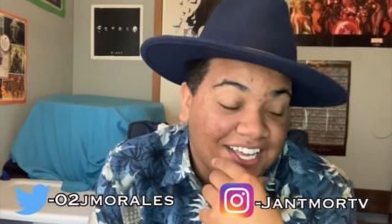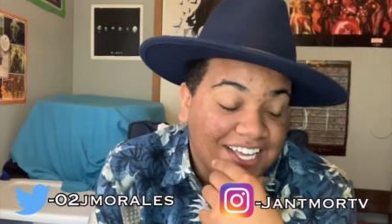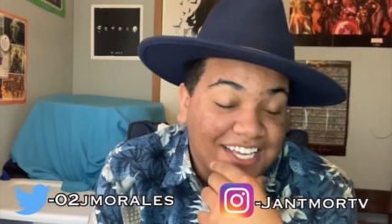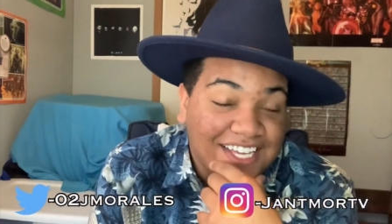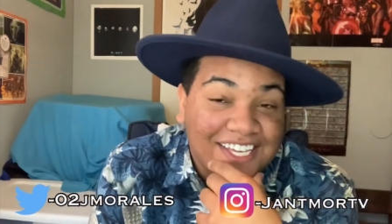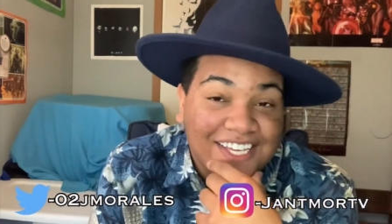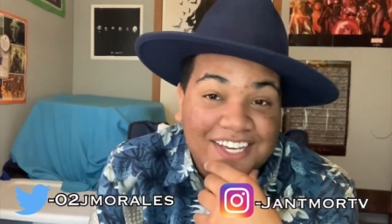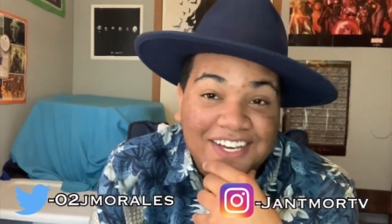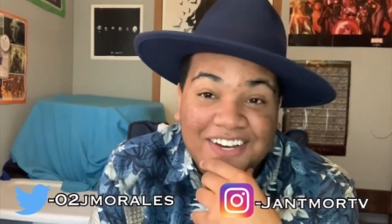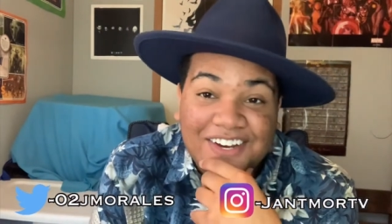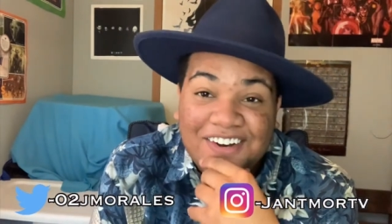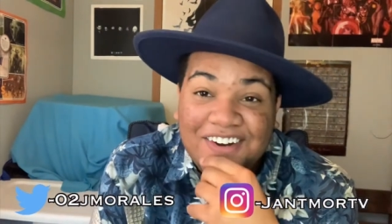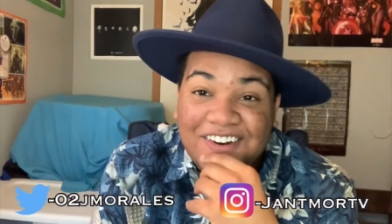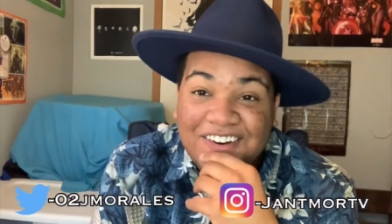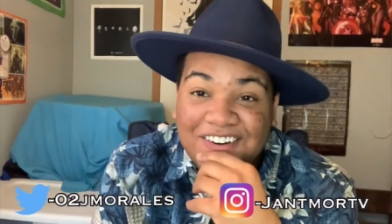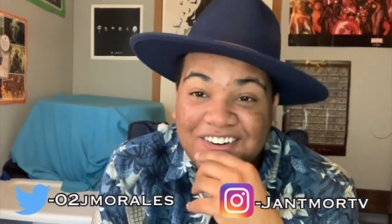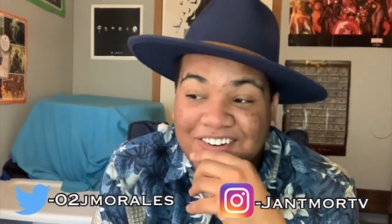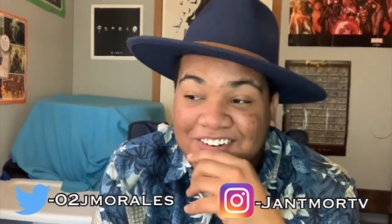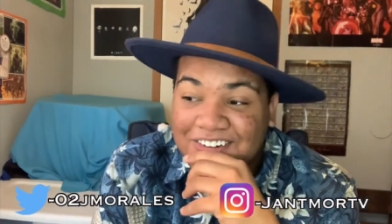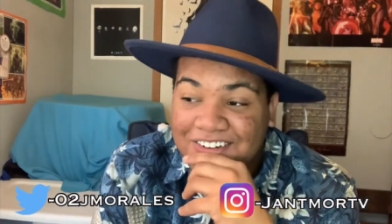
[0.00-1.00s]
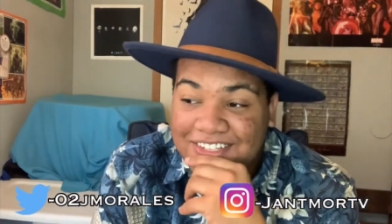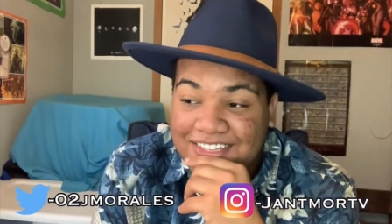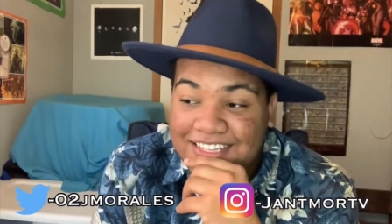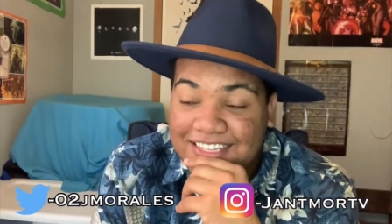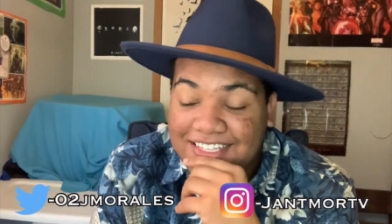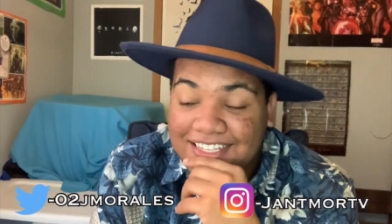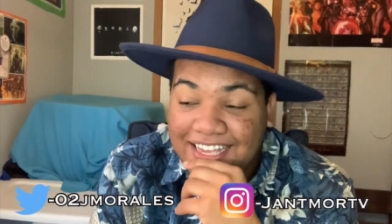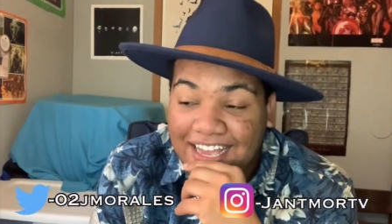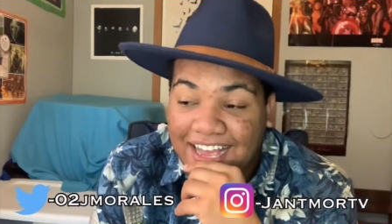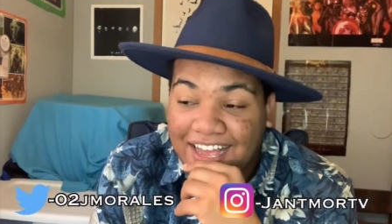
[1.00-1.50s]
Yo,
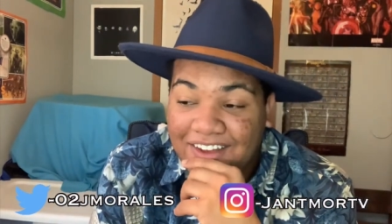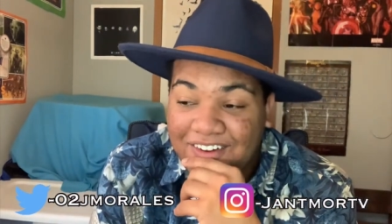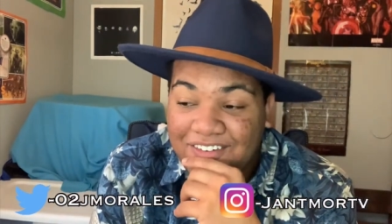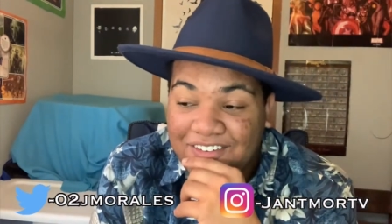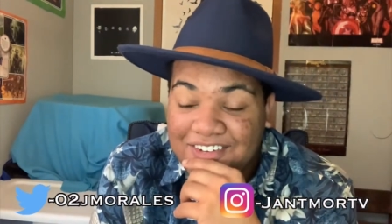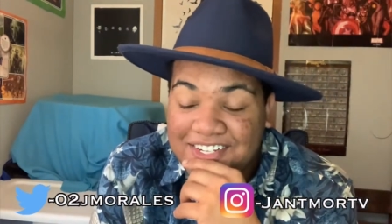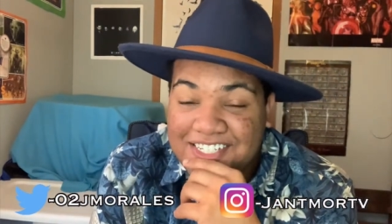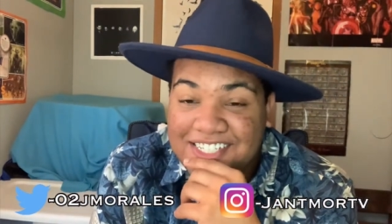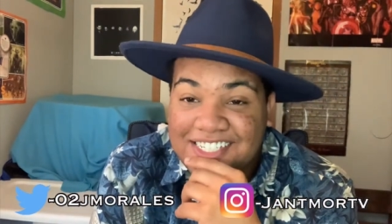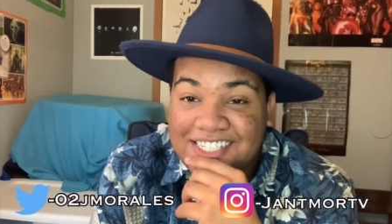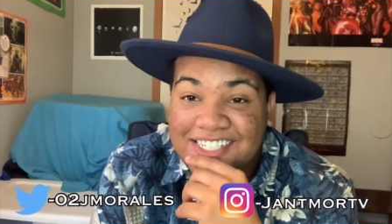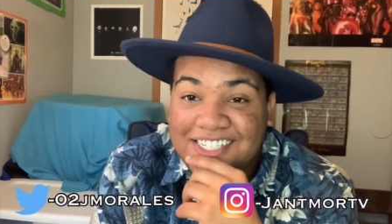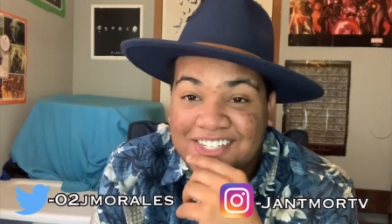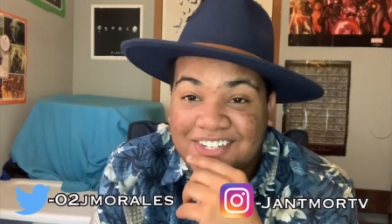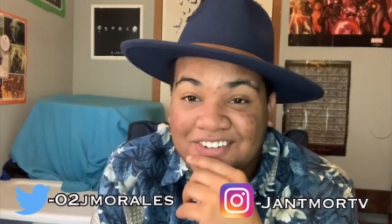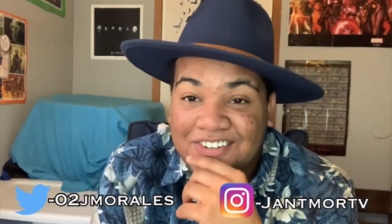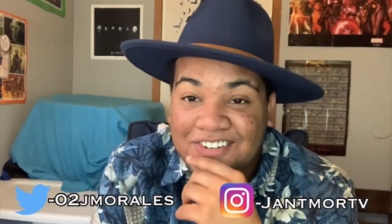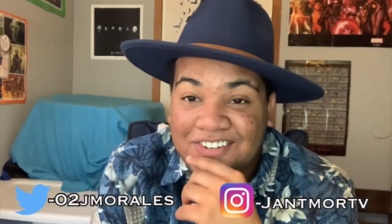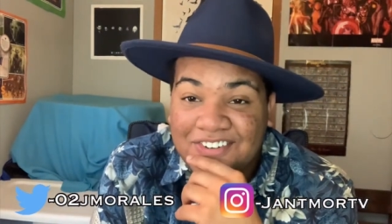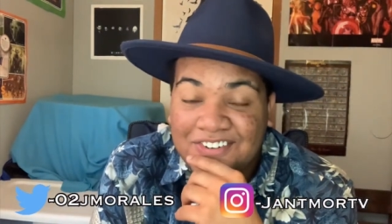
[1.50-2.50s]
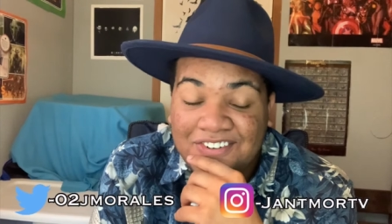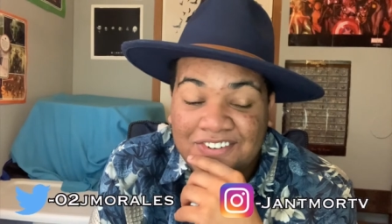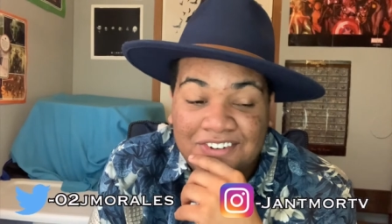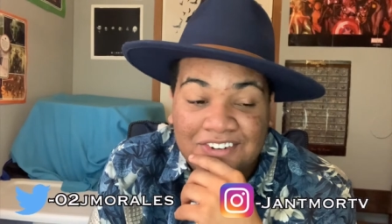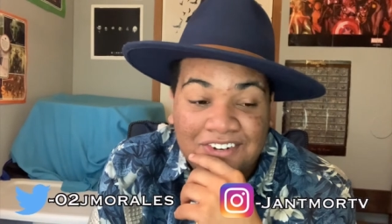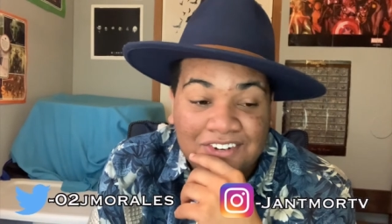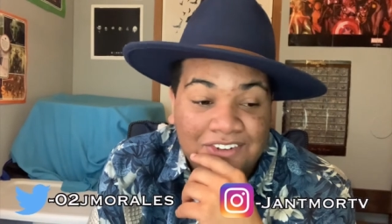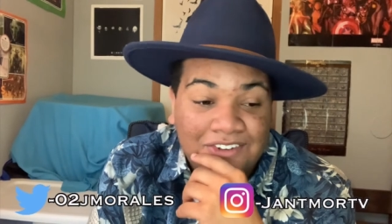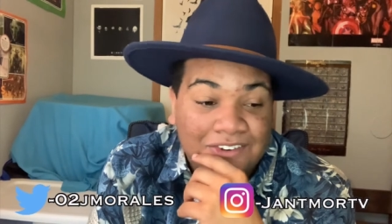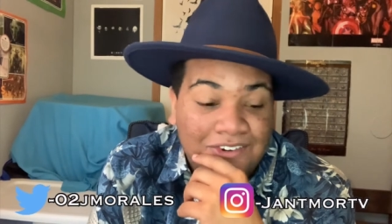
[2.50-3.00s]
that was so
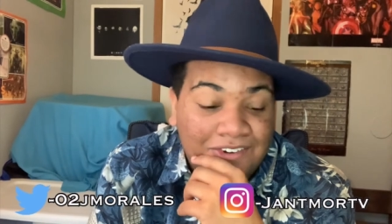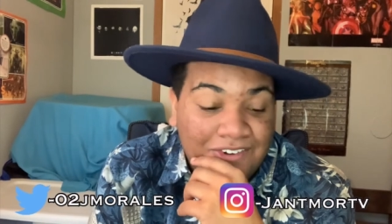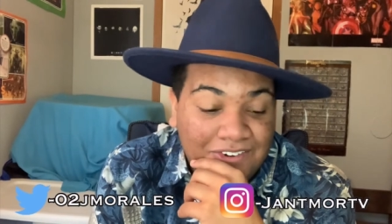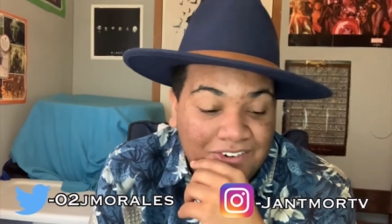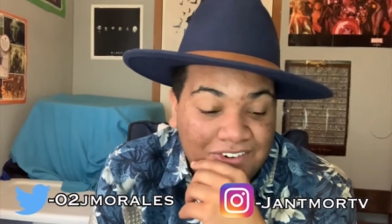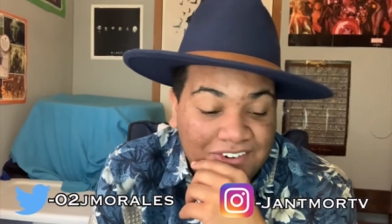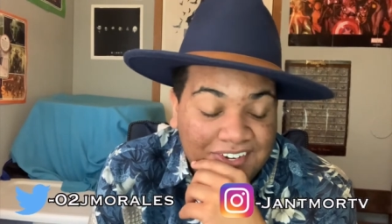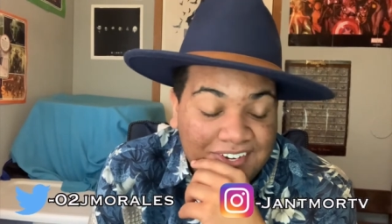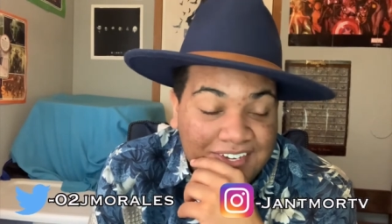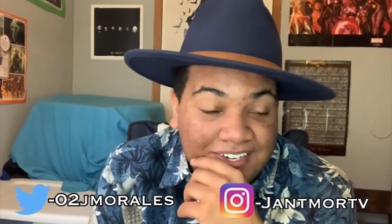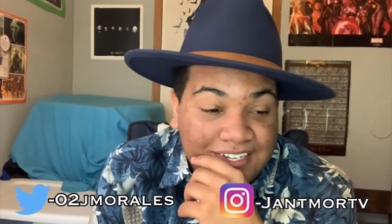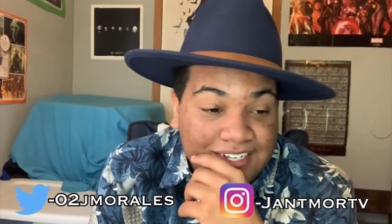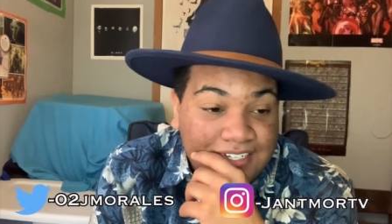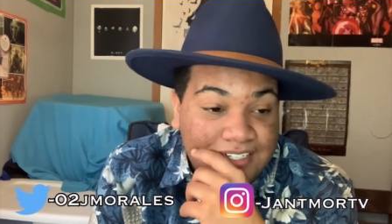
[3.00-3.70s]
cool.